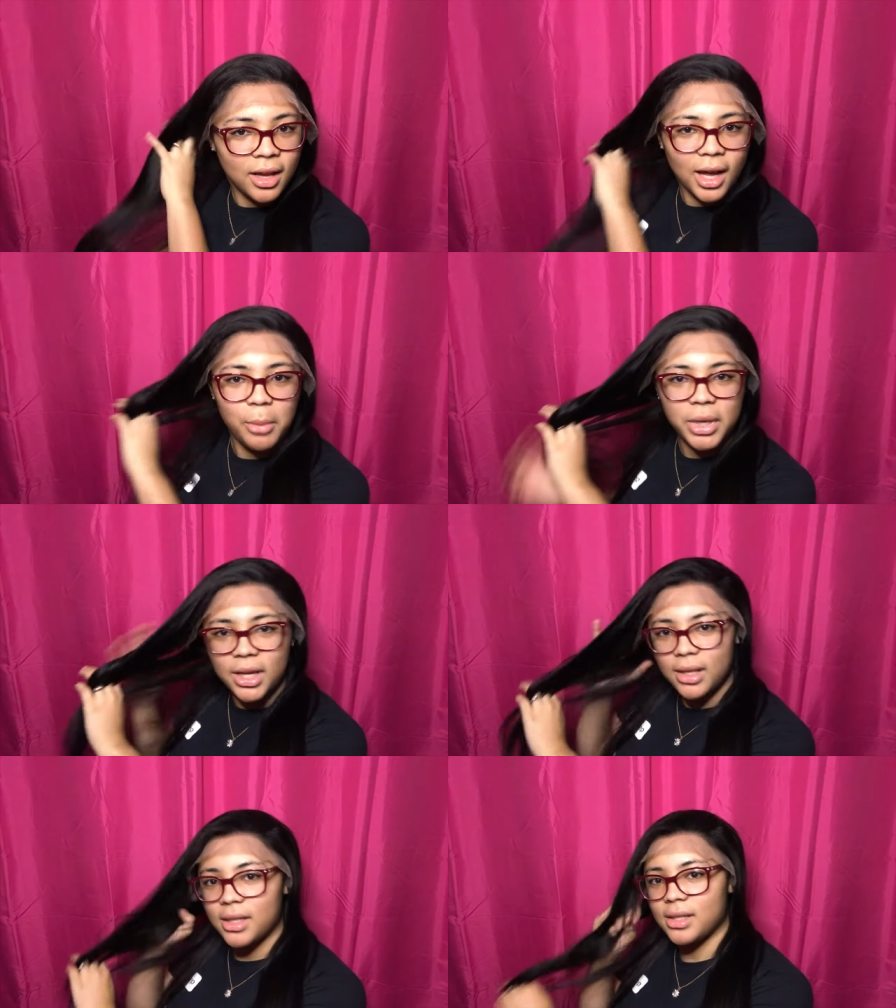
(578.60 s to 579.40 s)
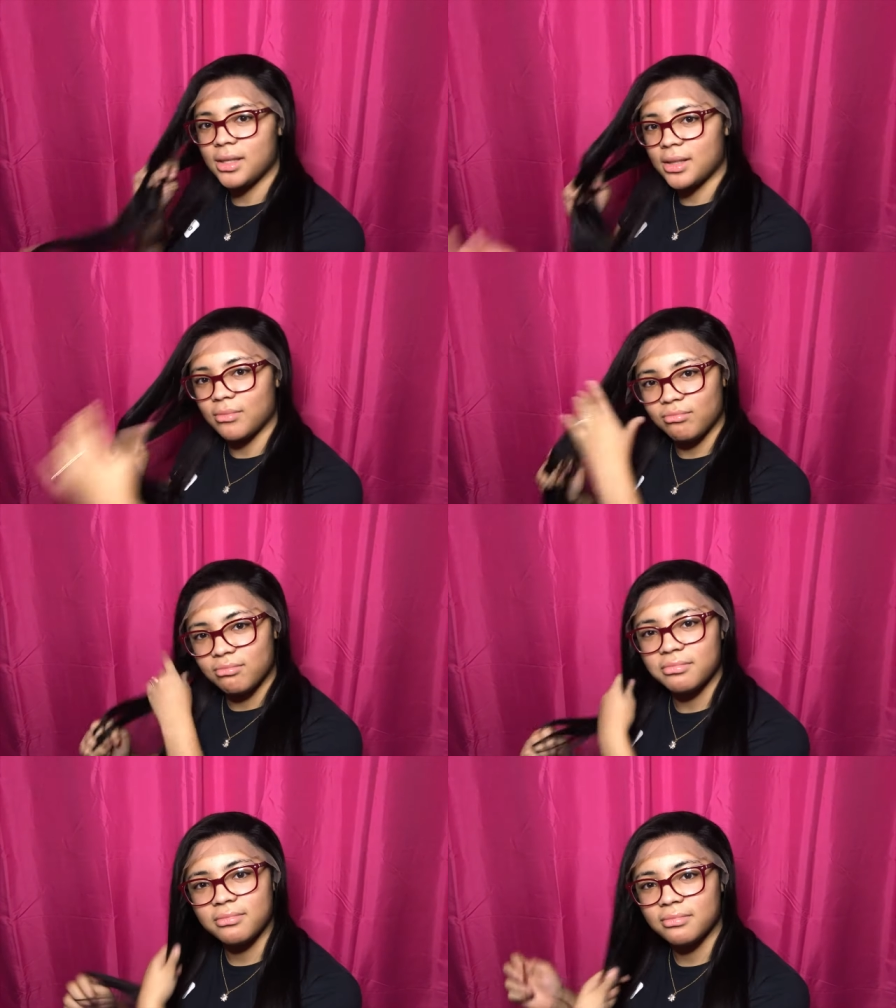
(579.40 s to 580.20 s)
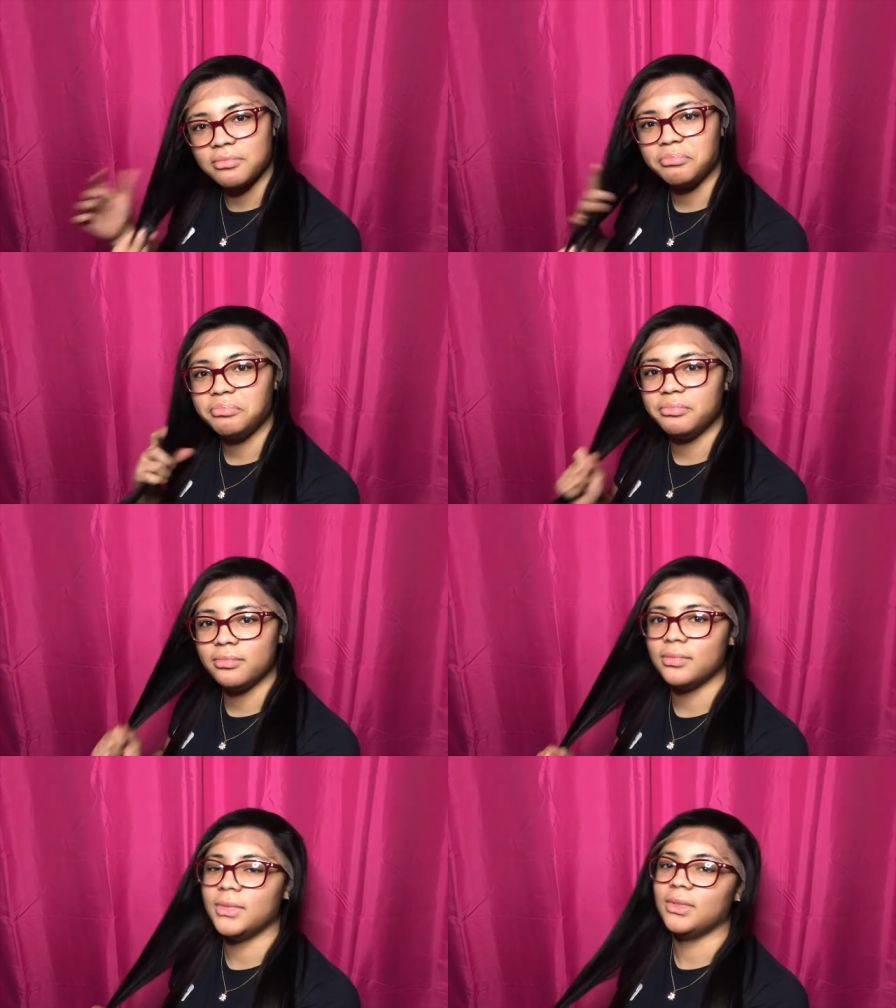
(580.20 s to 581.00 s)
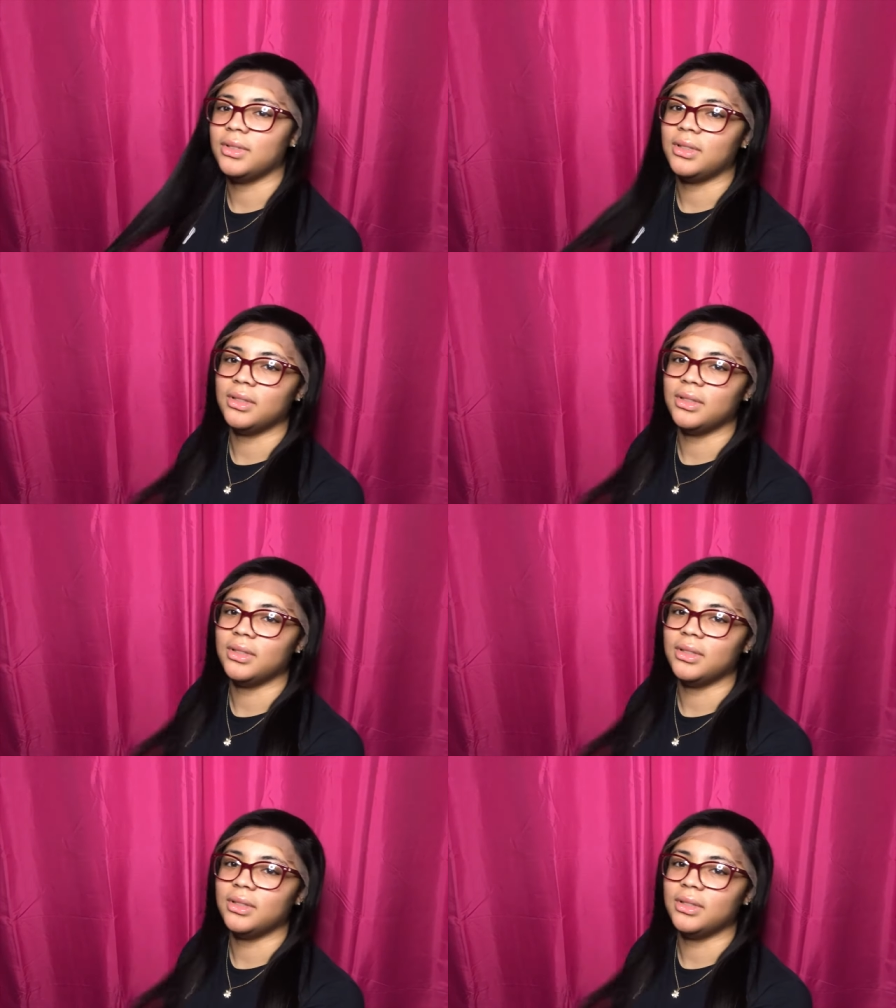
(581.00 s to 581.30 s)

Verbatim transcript: I'm gonna give this, mm,